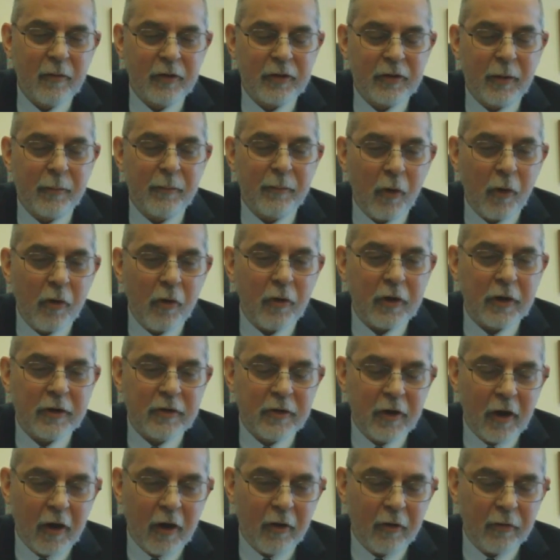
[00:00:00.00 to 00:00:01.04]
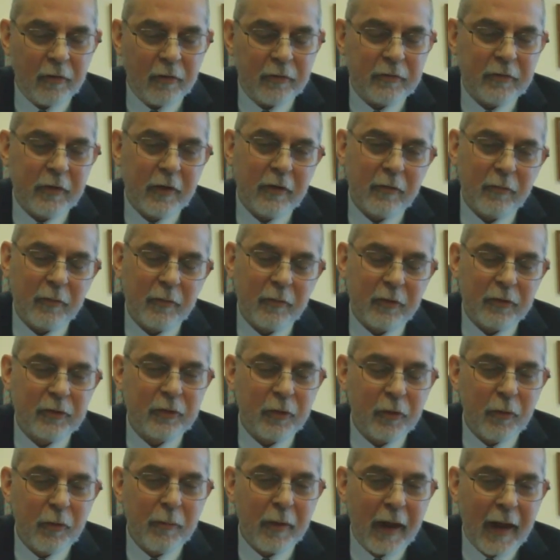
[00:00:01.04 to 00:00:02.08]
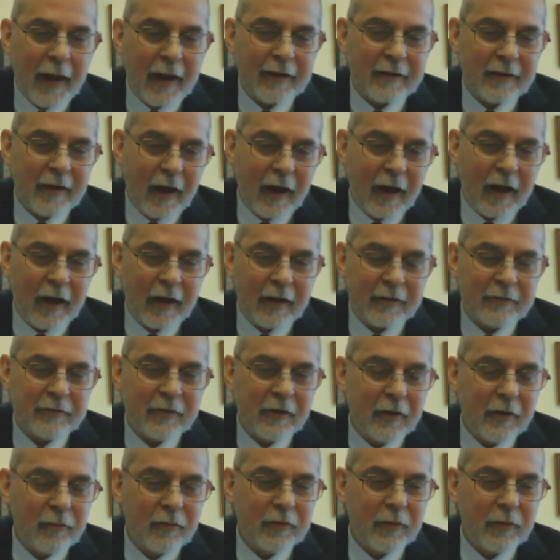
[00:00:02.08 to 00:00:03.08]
with a broken nose, with two blacked eyes,